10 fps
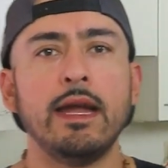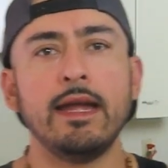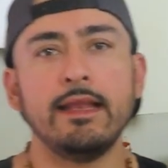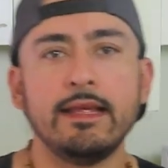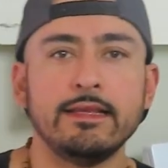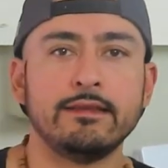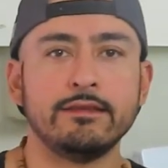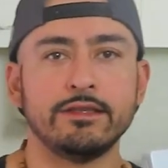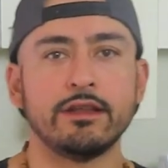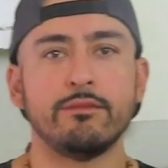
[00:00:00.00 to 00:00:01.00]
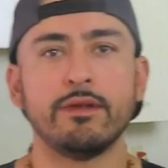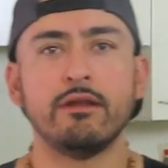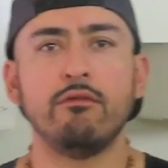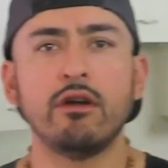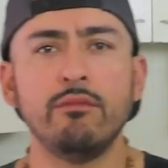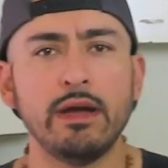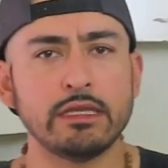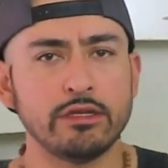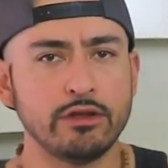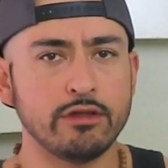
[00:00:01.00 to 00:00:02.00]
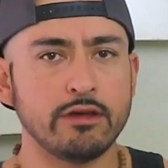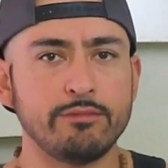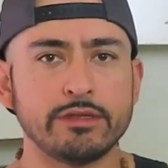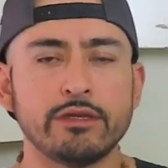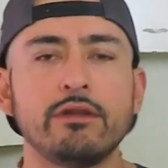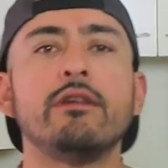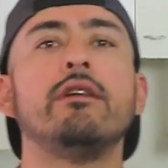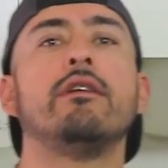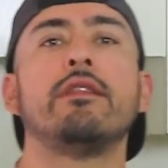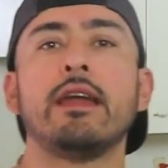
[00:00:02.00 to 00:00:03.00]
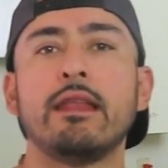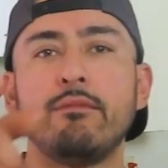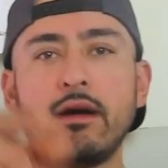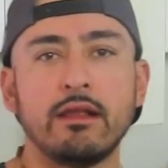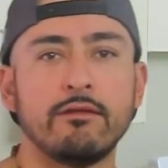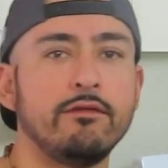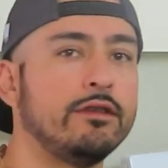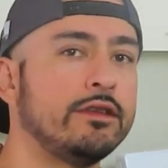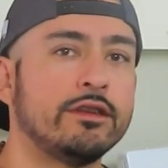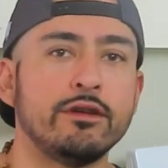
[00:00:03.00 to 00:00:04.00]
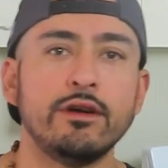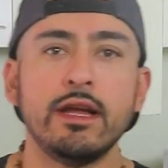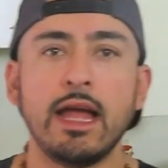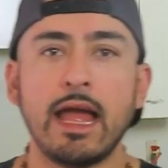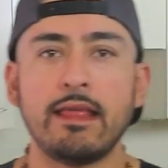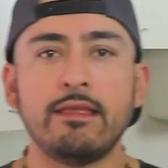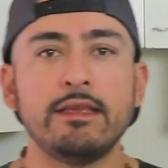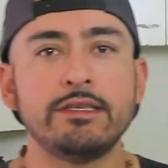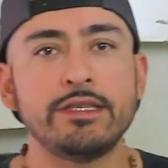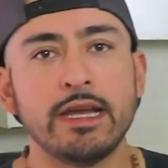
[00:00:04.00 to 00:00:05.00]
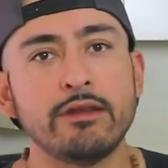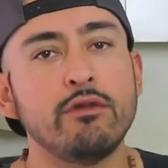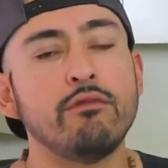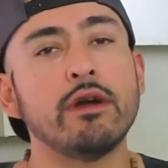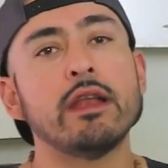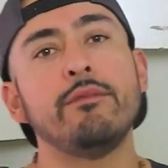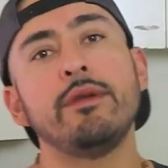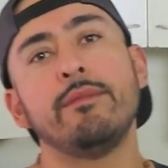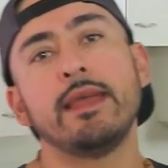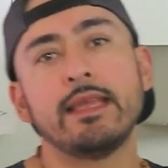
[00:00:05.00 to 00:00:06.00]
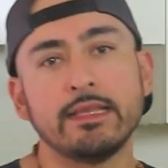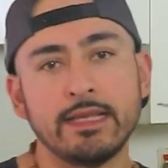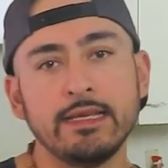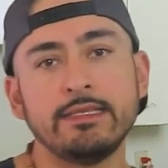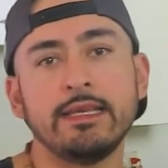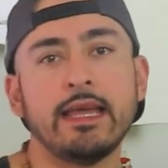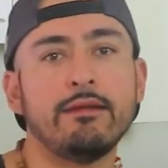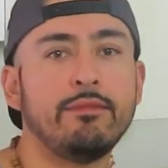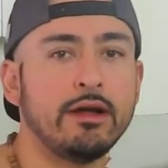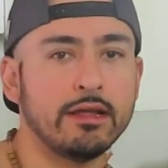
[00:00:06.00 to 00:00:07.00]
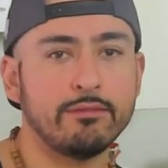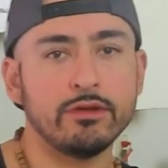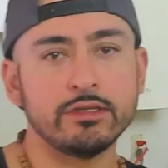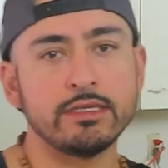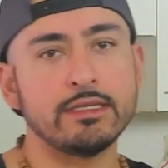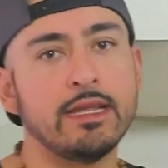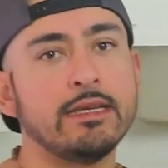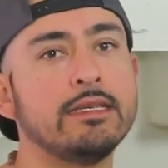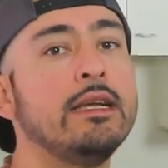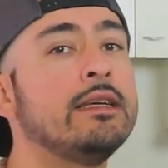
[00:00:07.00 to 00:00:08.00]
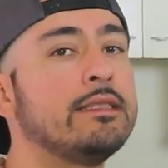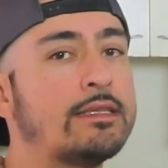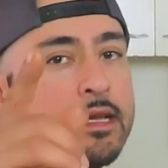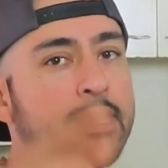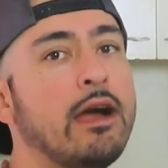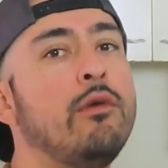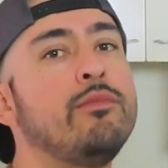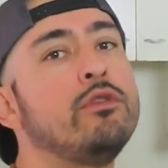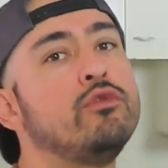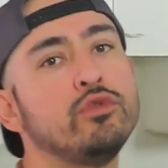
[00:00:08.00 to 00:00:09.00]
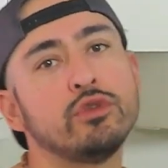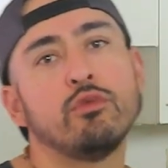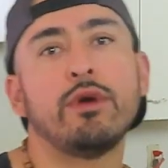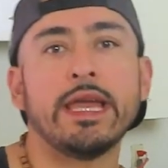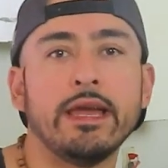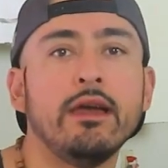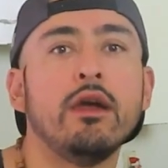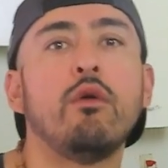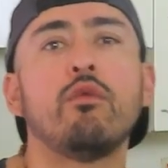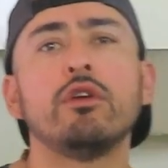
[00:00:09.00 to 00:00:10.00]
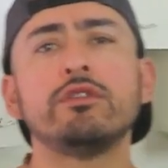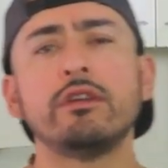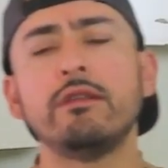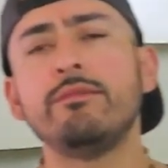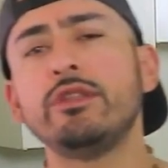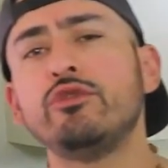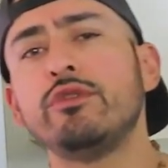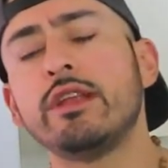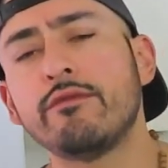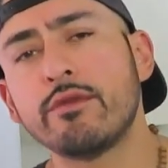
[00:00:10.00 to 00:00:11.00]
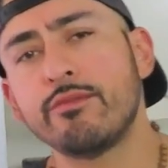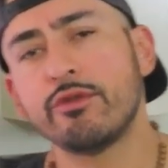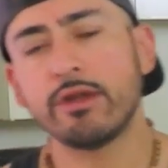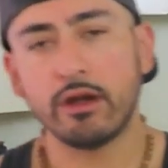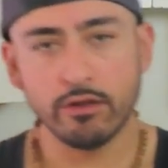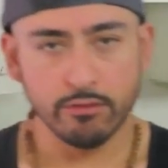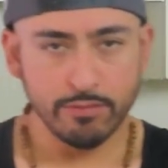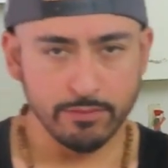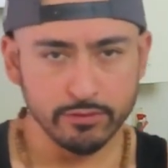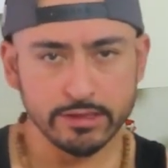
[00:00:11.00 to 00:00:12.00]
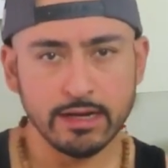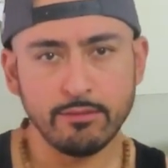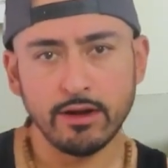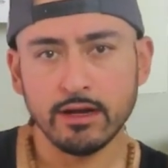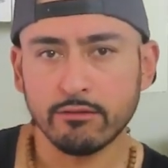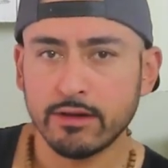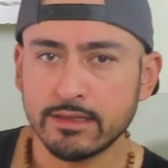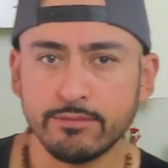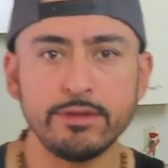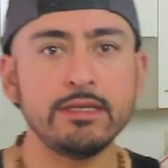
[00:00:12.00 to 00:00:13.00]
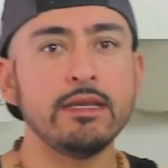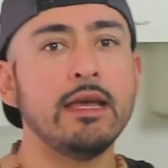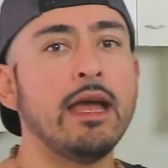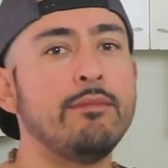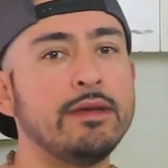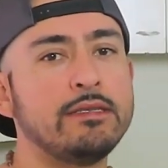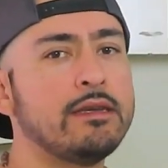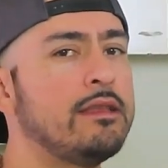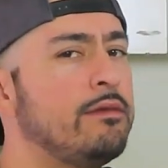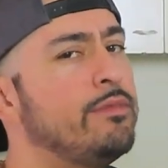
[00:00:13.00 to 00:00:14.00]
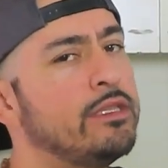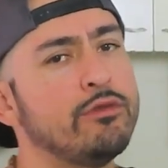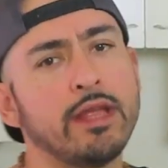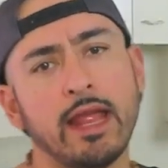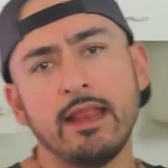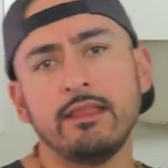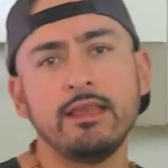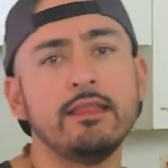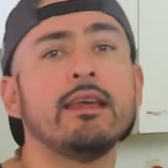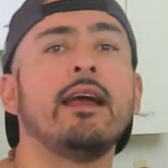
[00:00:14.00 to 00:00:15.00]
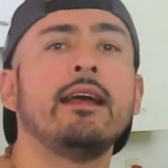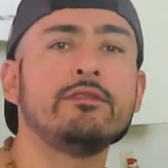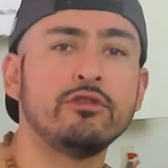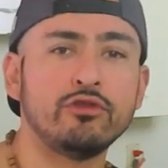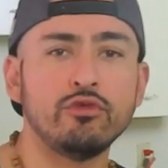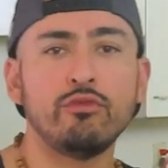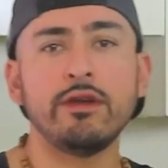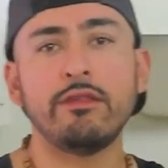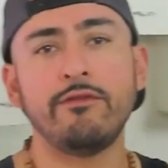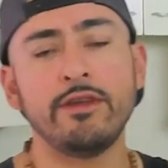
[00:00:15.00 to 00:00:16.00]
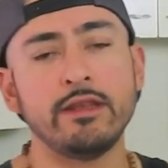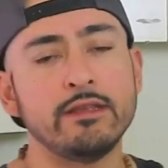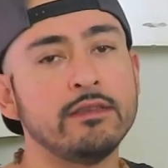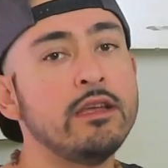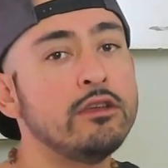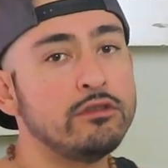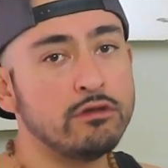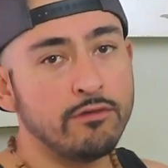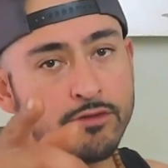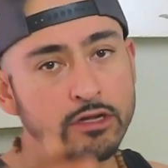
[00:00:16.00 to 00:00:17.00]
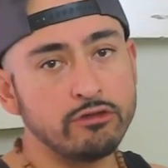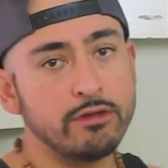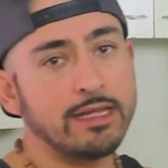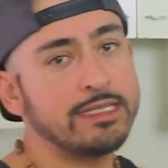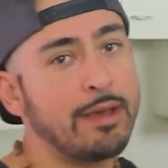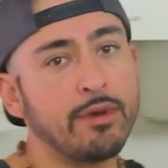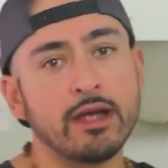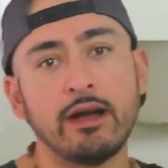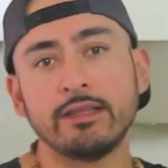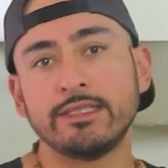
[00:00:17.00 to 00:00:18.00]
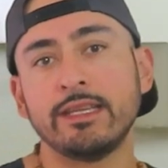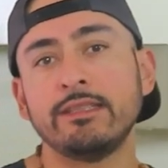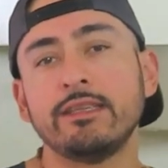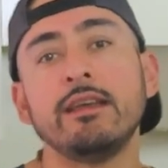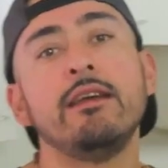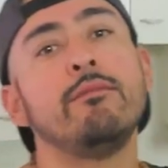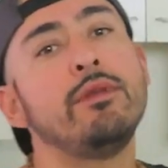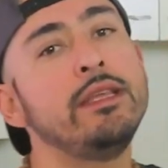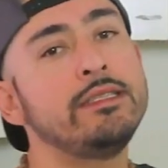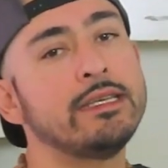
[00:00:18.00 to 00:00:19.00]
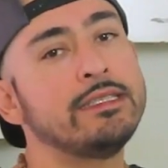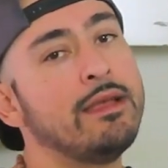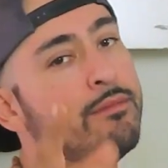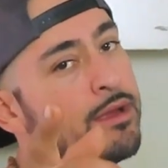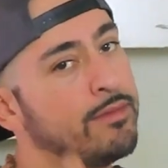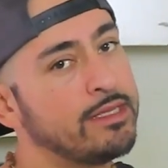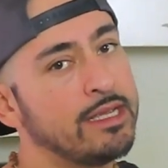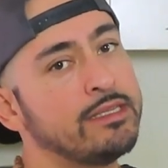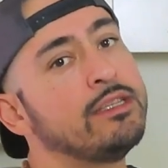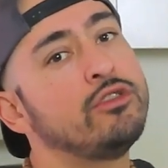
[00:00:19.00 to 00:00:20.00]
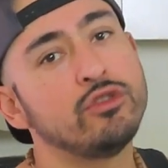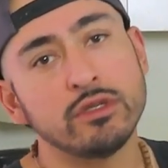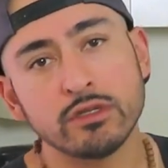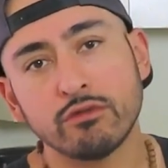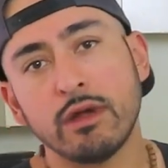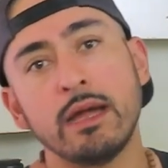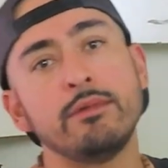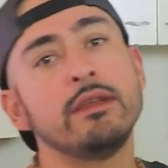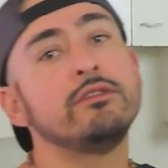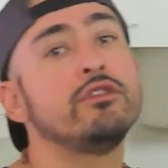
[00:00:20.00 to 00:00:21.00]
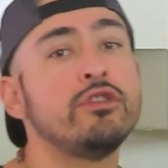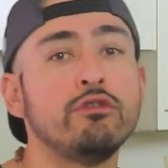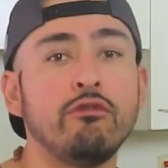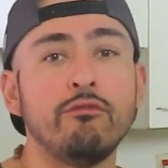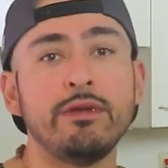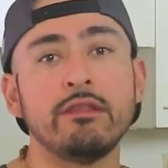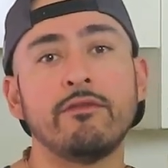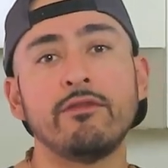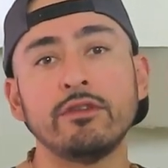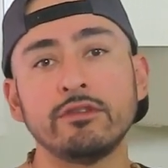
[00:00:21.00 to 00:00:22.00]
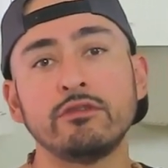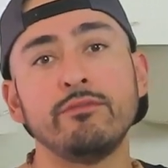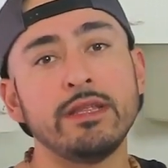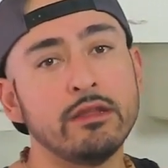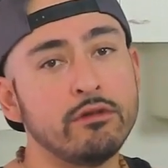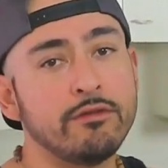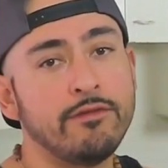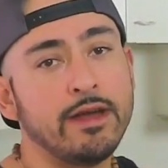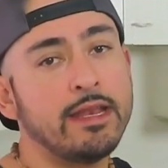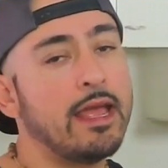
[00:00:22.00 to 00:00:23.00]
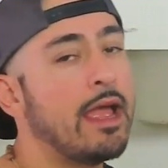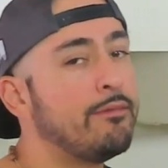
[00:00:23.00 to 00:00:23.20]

Hey ladies and gentlemen, welcome back to another episode of the Anabolic Foodie Show. And in this channel, we're going to be making tasty anabolic meals and snacks that's going to help you lose weight. We're also going to be doing and reviewing other people's anabolic recipes and basically be doing anything that has to do with fitness. So if you're into that type of content, please accept my invitation to subscribe so you will be the first to be notified